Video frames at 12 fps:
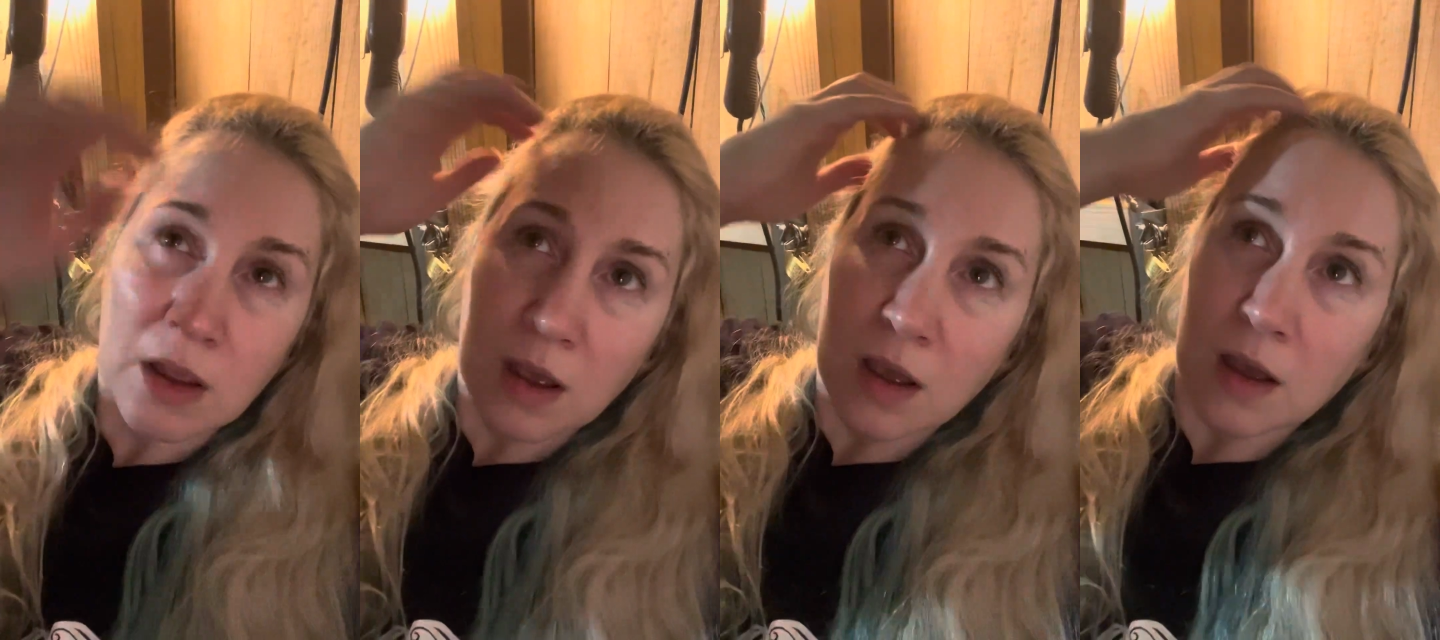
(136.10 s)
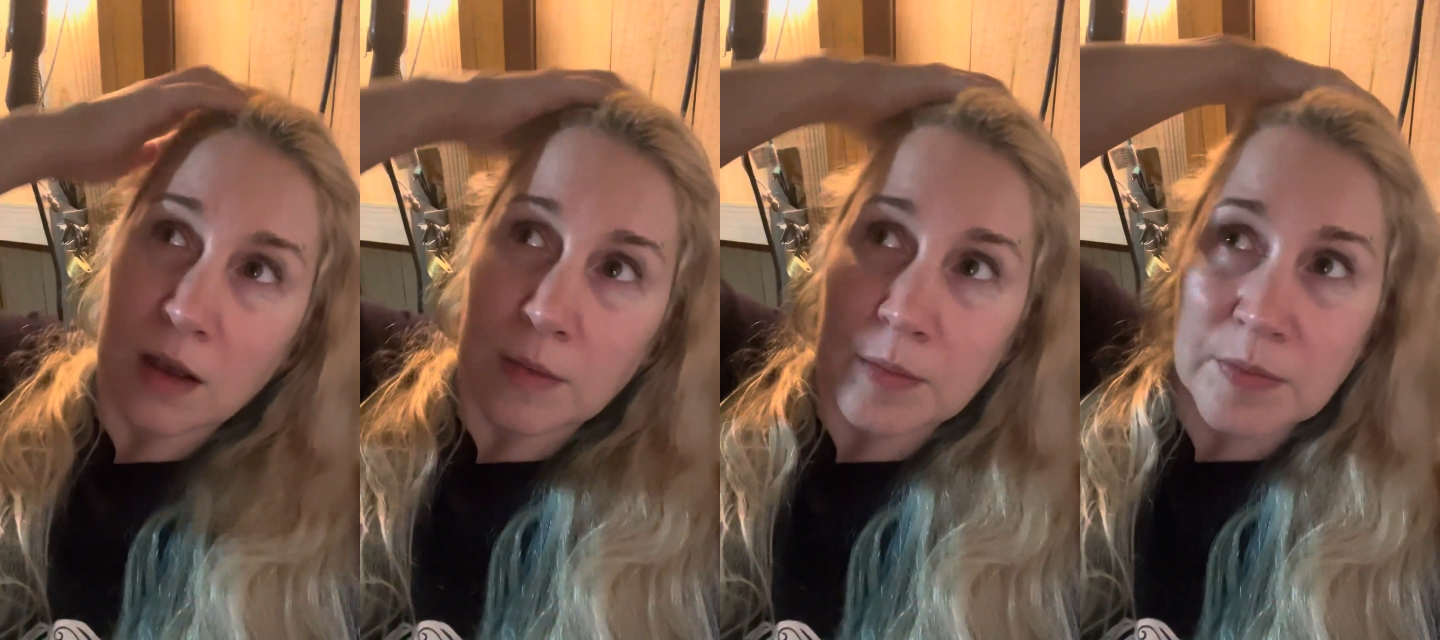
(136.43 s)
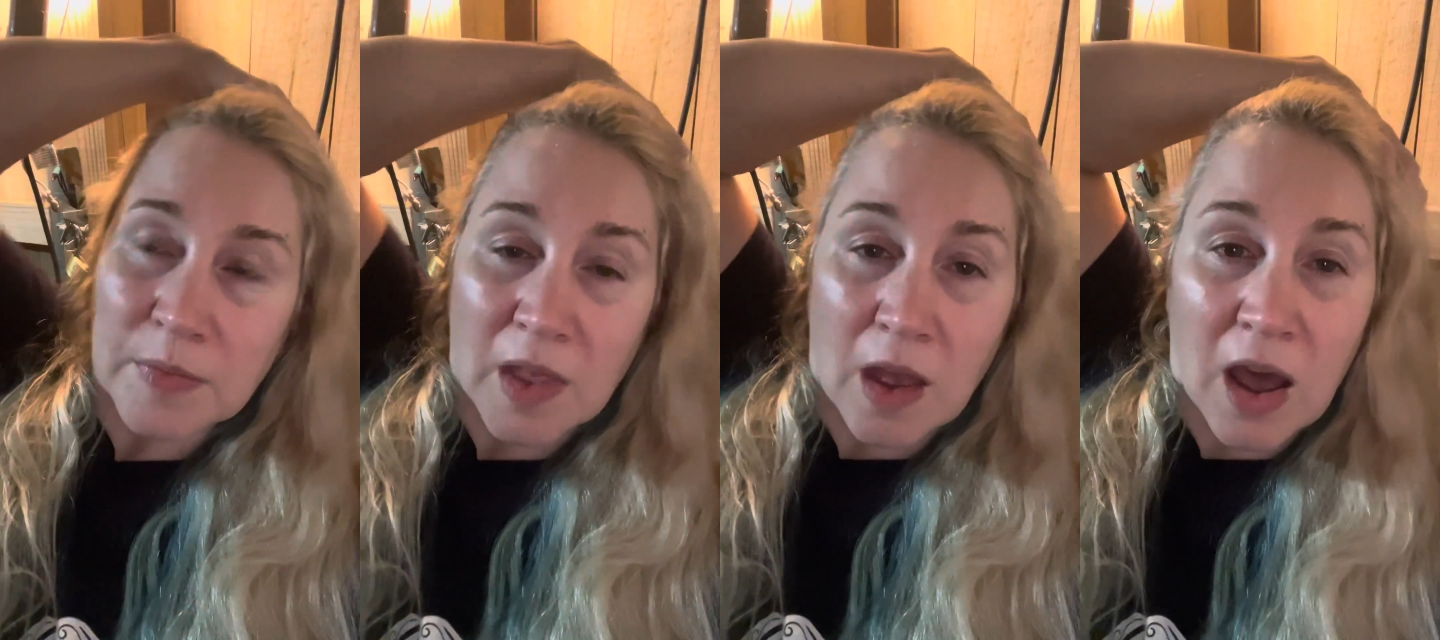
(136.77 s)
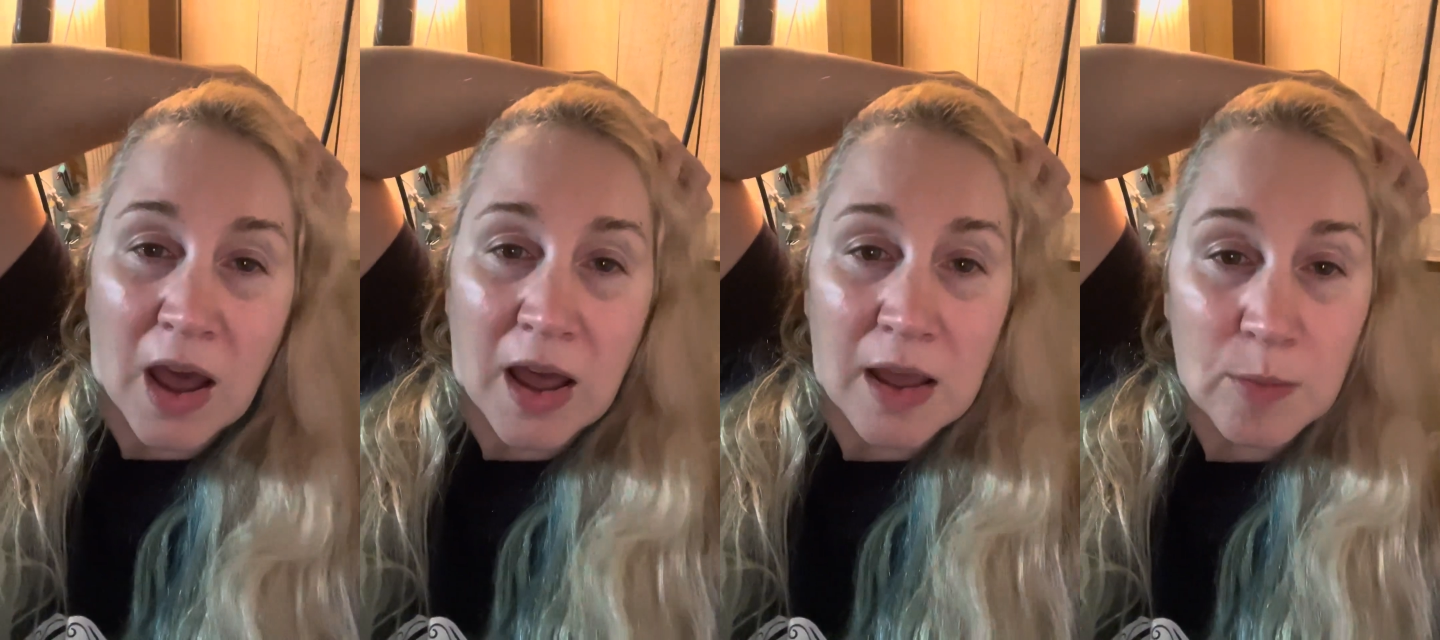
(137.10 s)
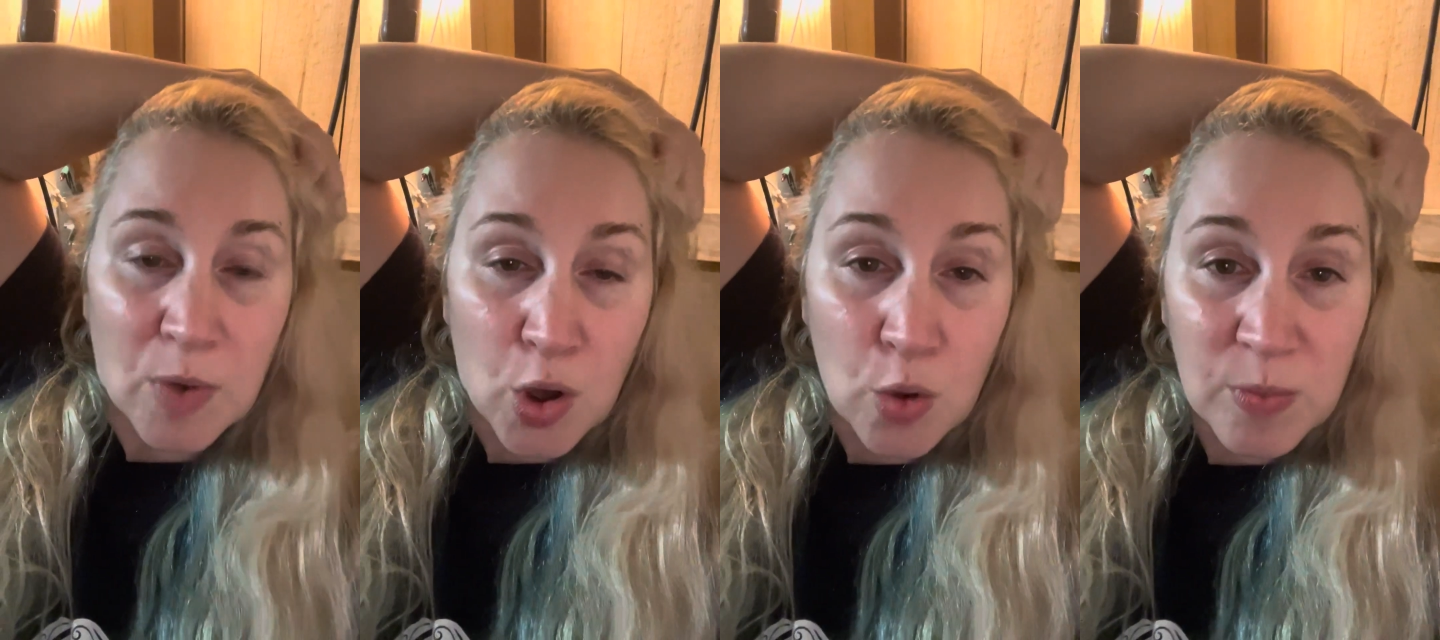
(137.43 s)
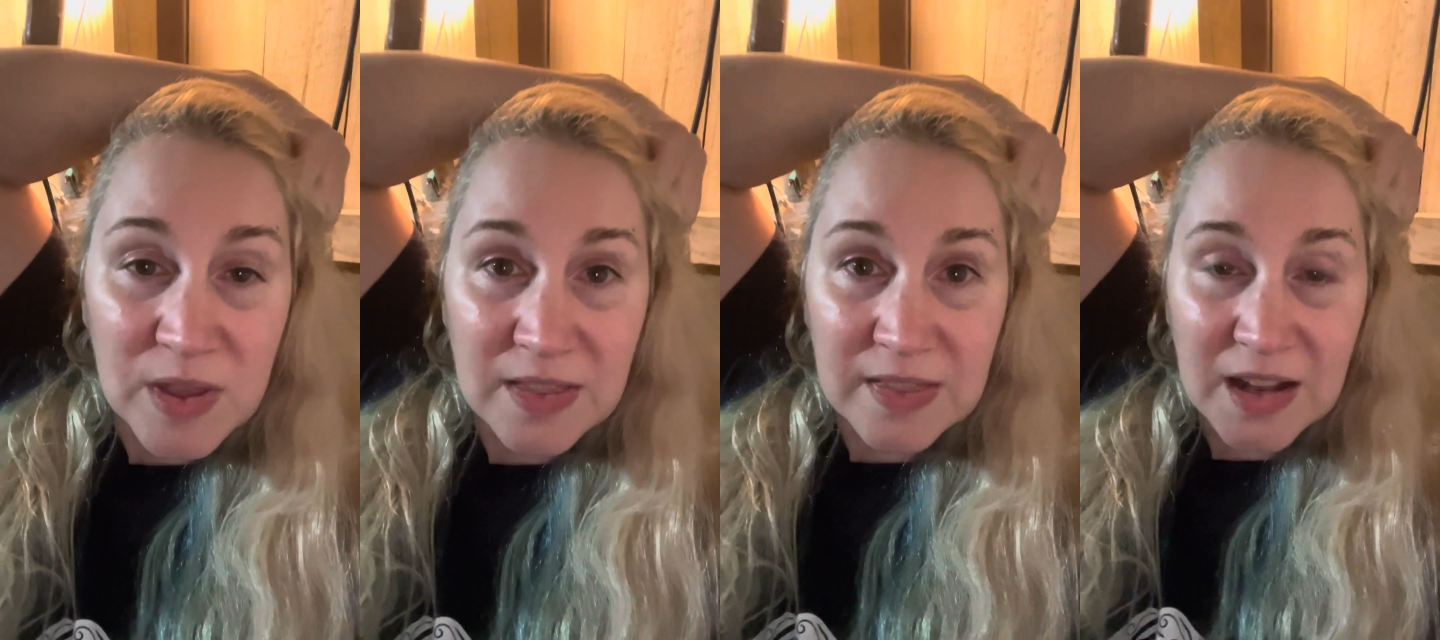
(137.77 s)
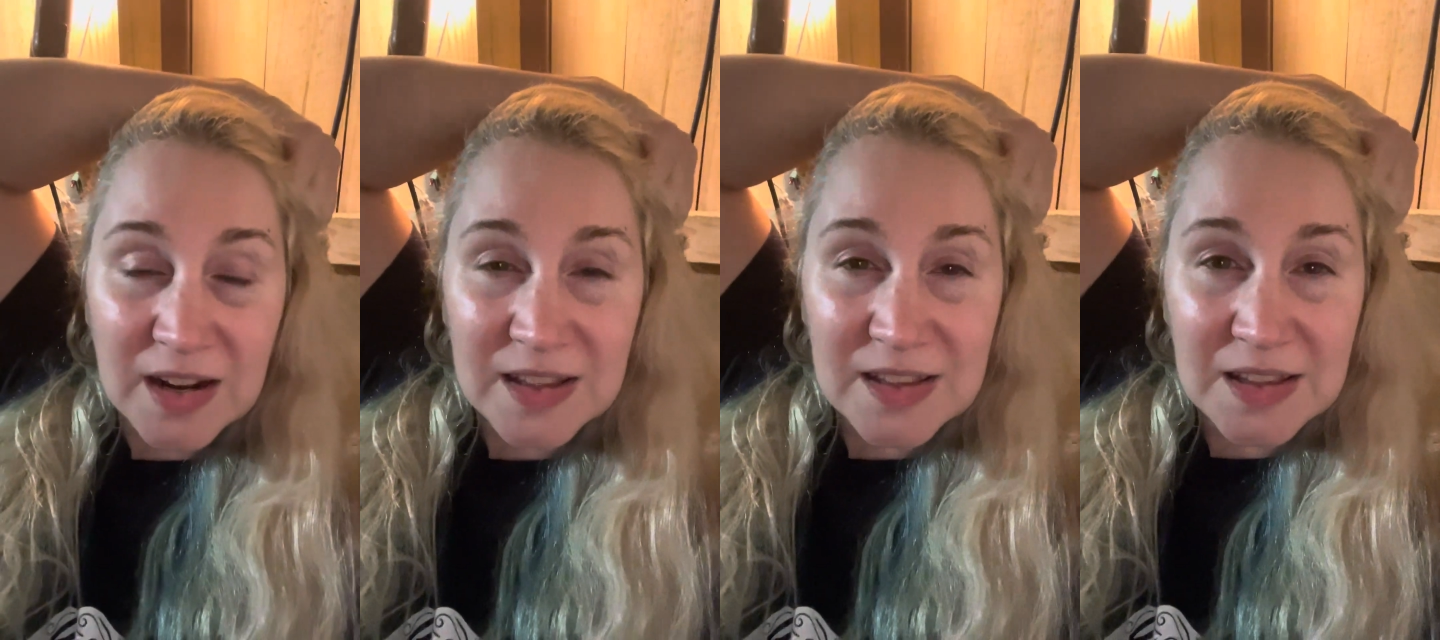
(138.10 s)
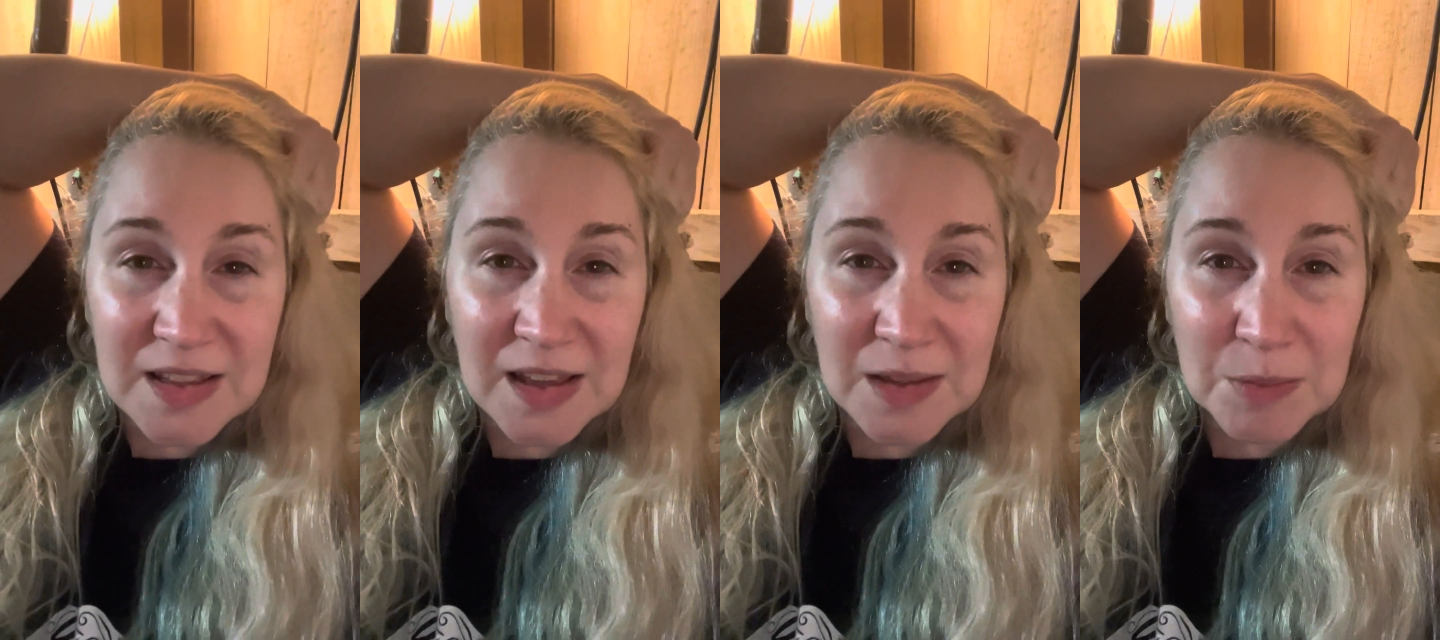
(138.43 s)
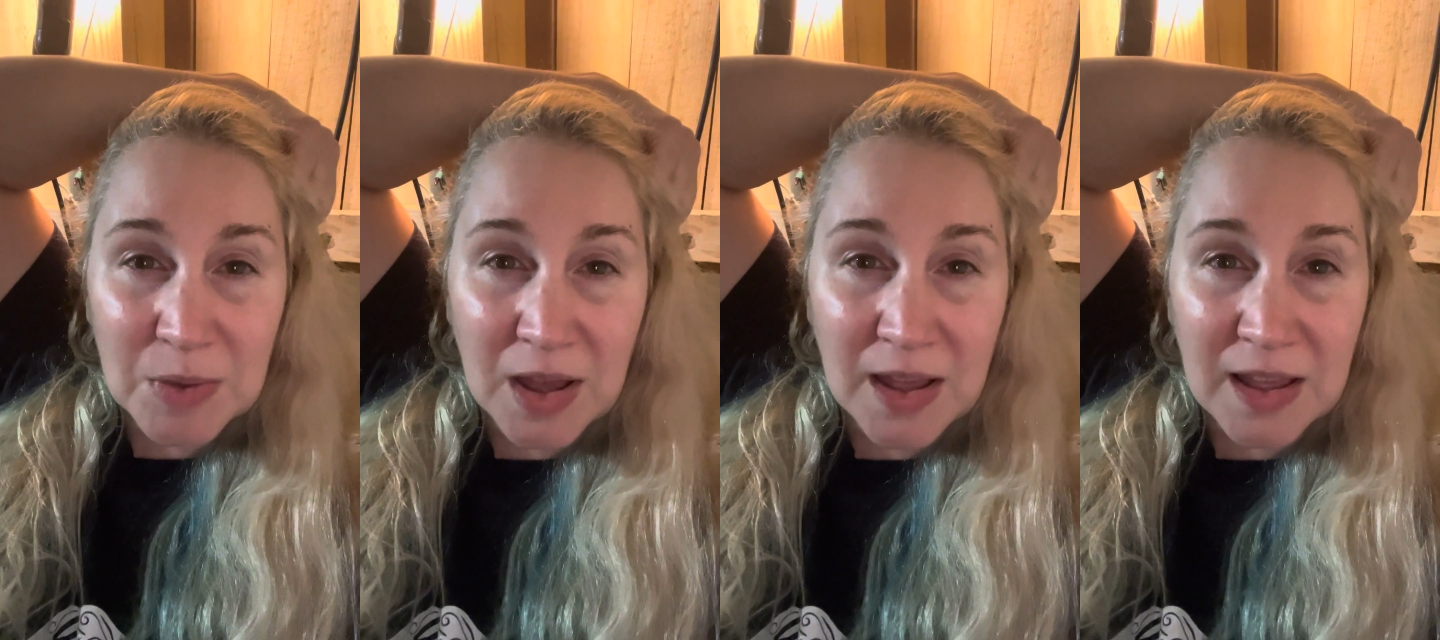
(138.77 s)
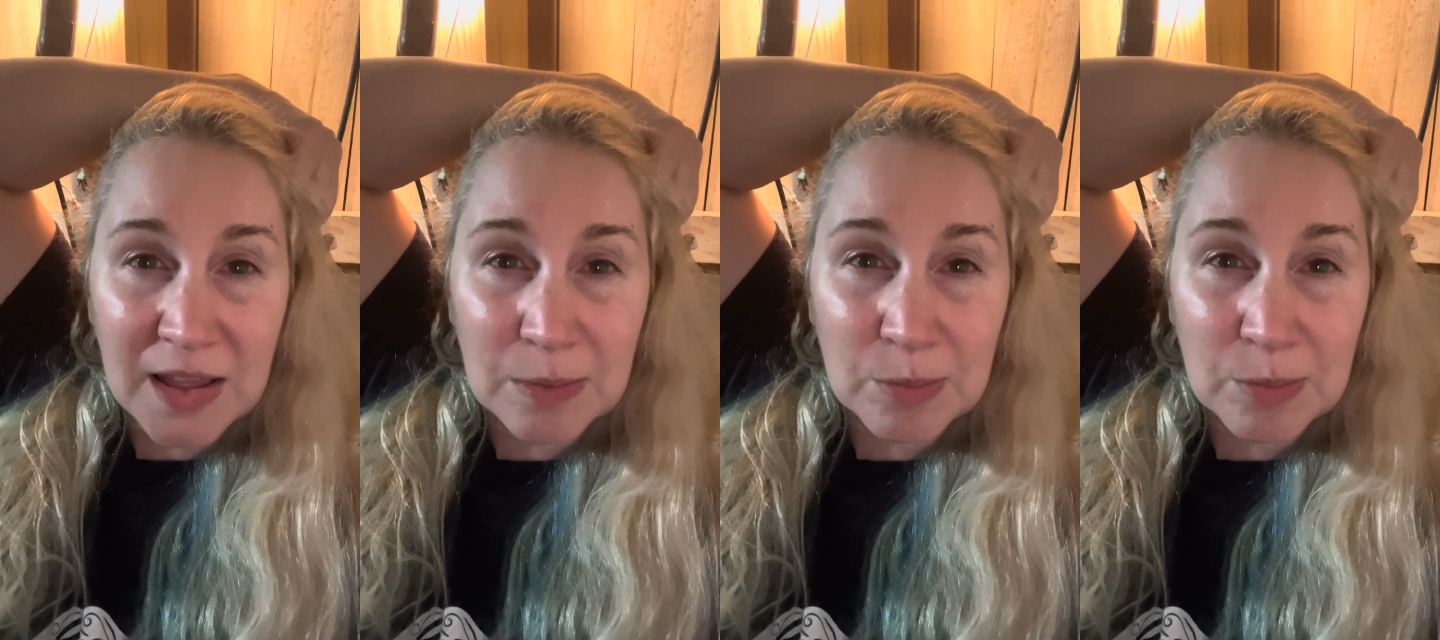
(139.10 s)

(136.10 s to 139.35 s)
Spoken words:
I'm hoping that I can get my